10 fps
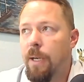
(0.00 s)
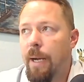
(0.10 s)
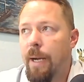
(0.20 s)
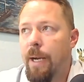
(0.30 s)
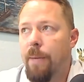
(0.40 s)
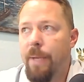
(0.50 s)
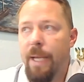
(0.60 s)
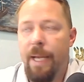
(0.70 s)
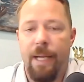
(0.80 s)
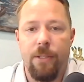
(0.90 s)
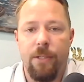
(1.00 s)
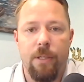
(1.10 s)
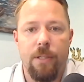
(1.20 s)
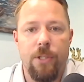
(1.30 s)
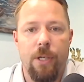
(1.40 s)
and you
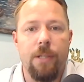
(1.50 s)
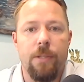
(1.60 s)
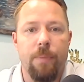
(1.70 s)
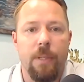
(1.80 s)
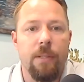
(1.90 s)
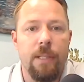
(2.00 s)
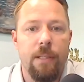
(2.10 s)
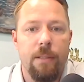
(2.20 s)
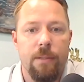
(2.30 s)
could charge a building.